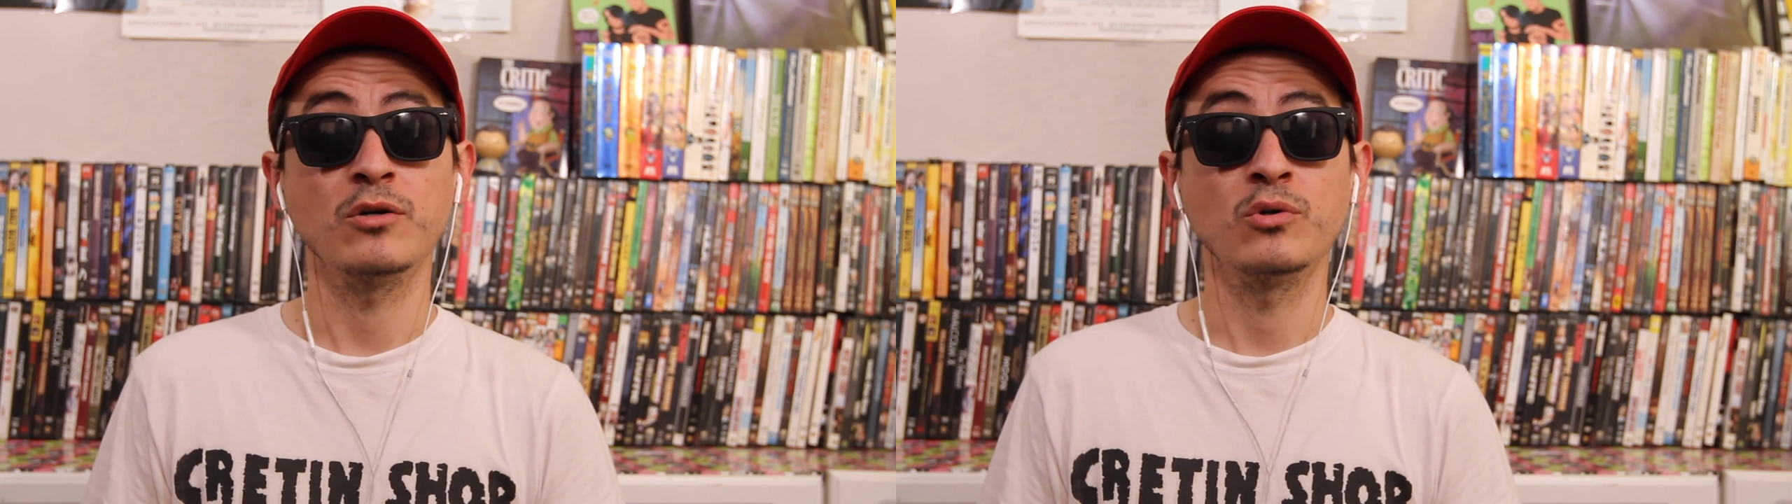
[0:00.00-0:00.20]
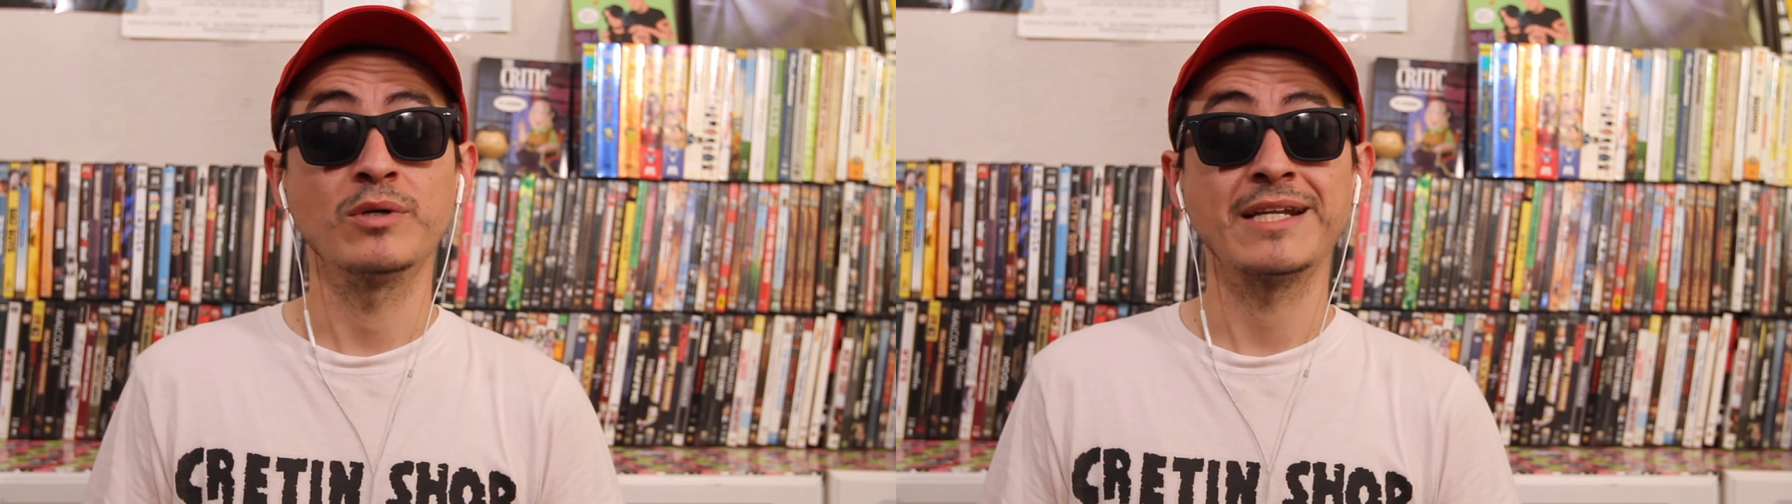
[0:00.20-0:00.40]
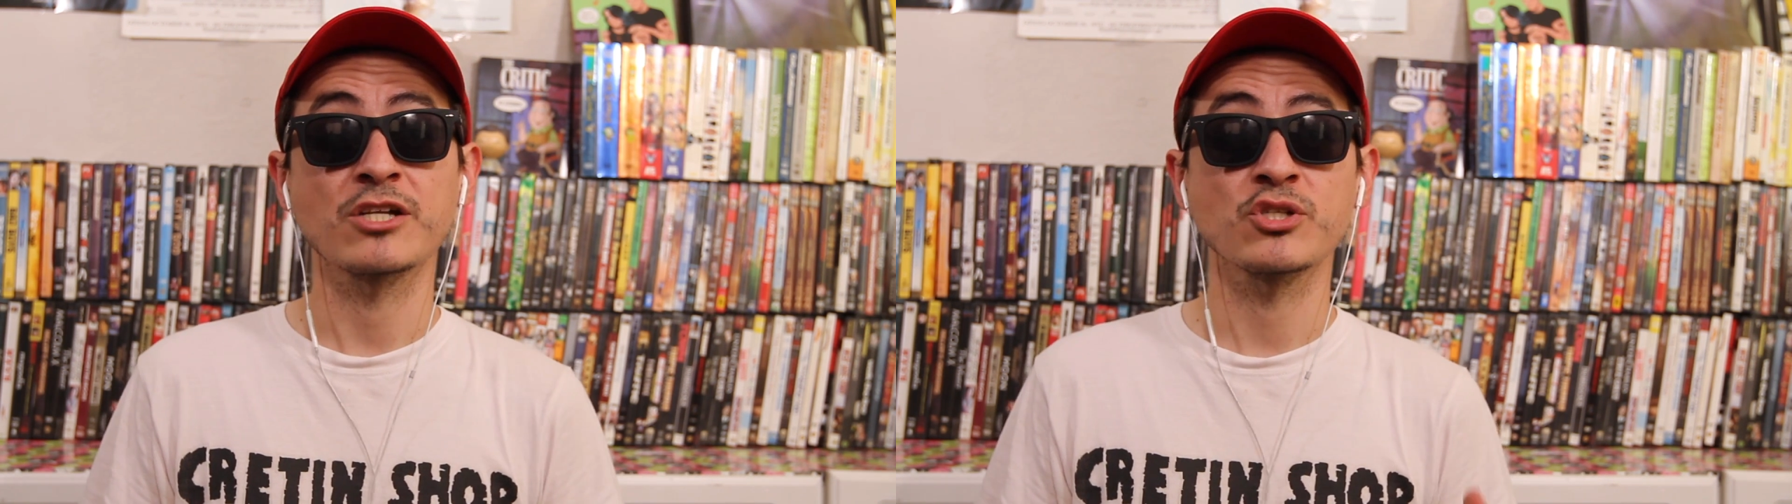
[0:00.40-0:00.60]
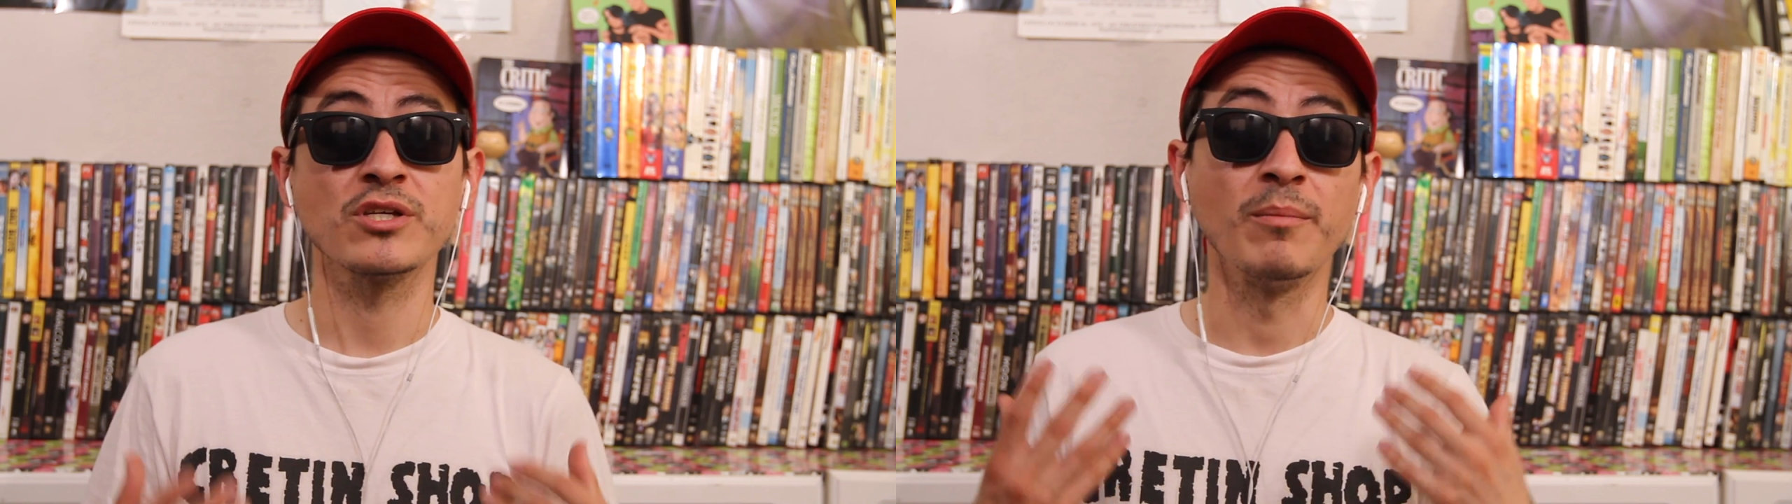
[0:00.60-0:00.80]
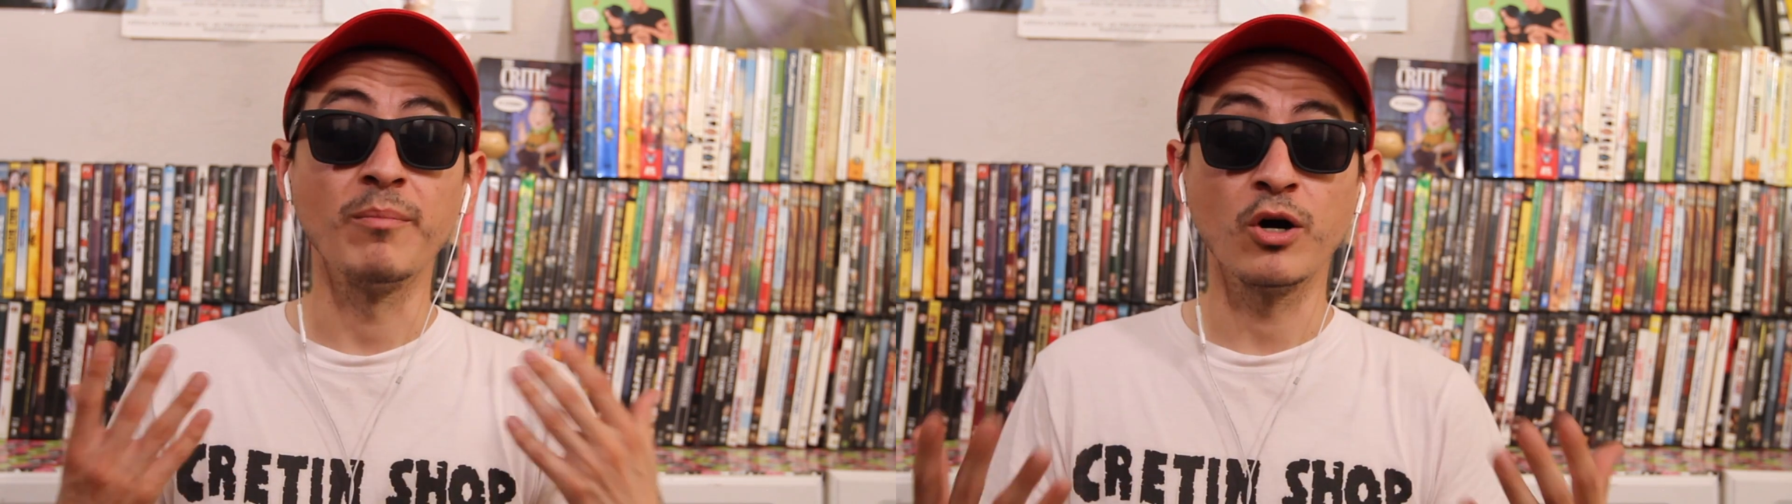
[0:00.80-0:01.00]
who can actually
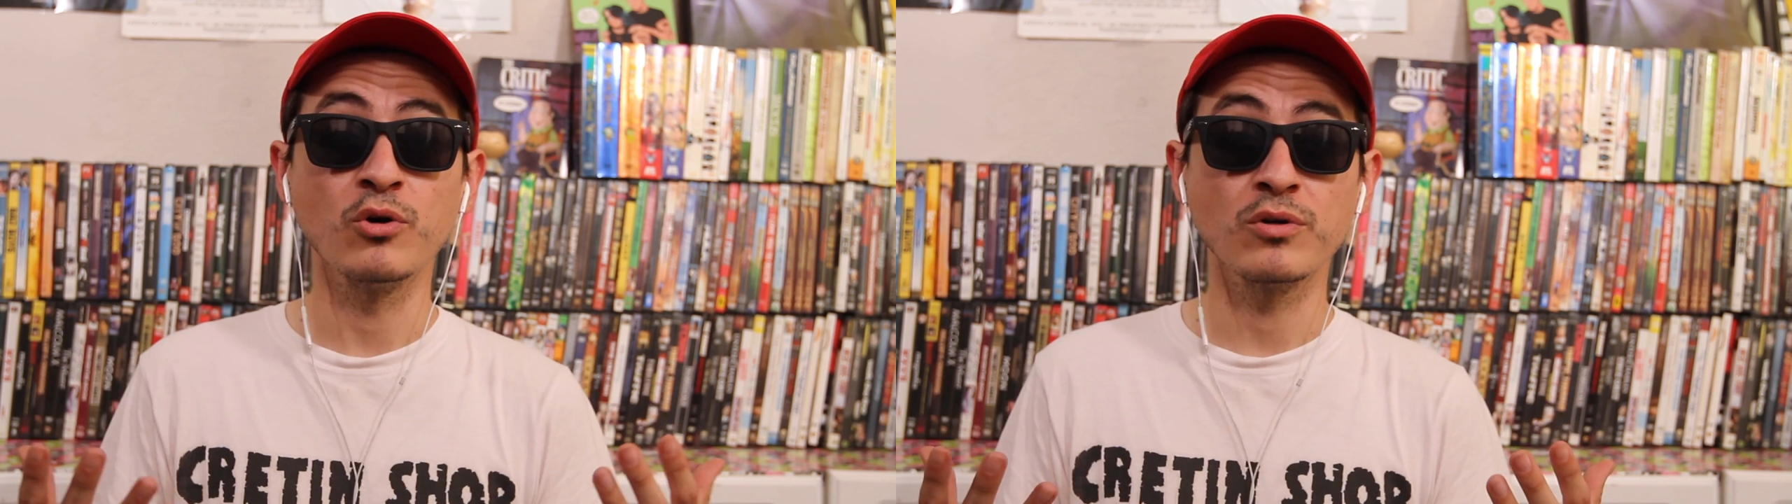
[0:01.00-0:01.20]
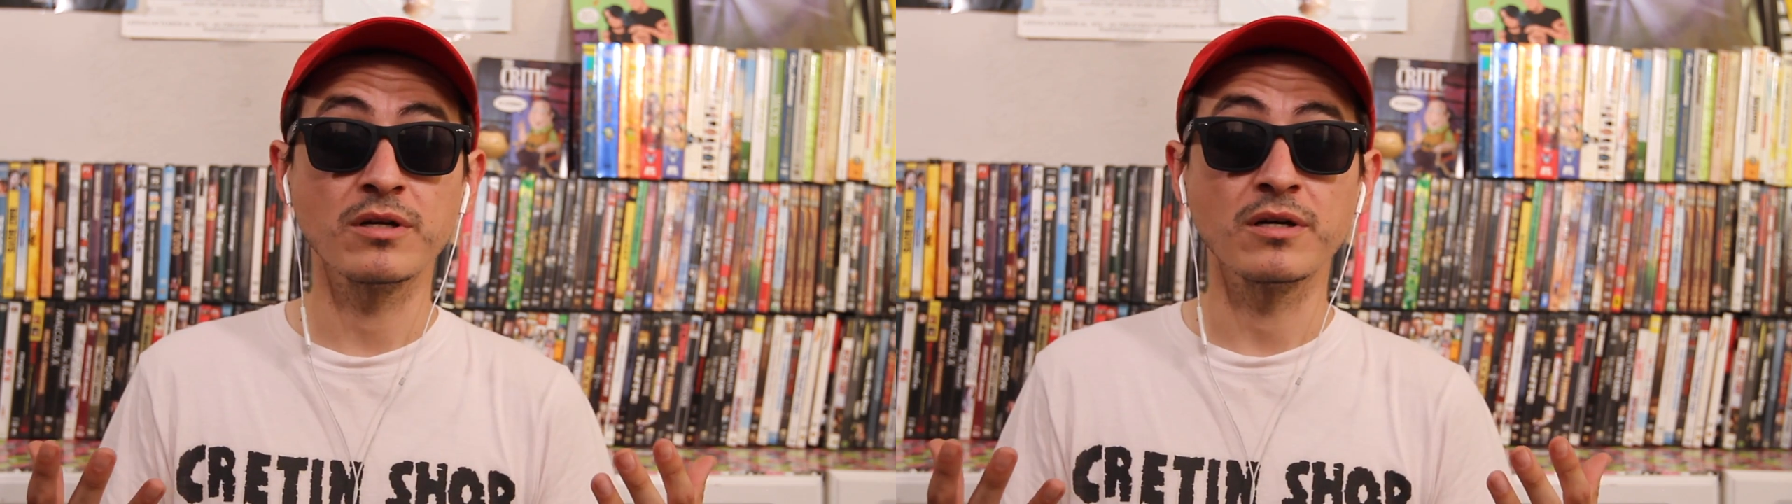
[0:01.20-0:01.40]
emote